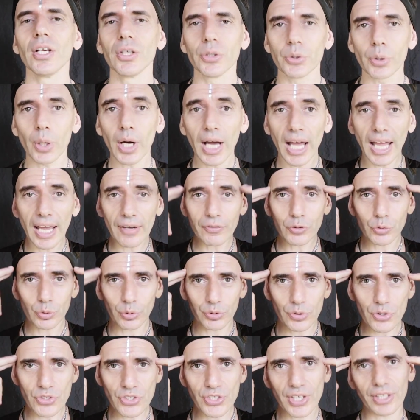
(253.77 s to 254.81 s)
you have to
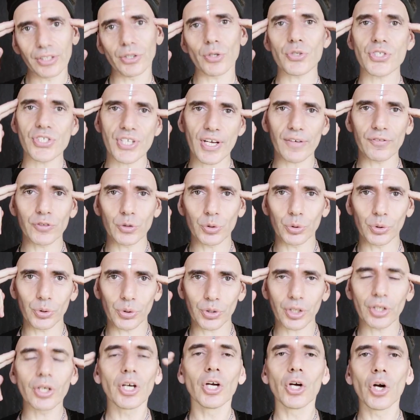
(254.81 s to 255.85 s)
understand your
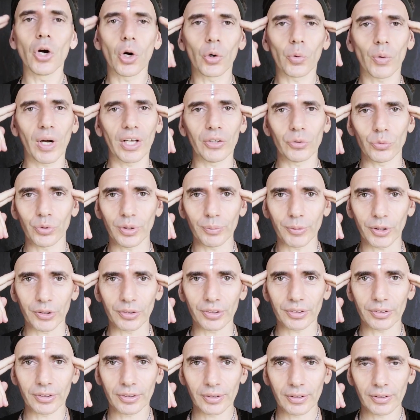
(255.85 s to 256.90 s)
self-talk around women.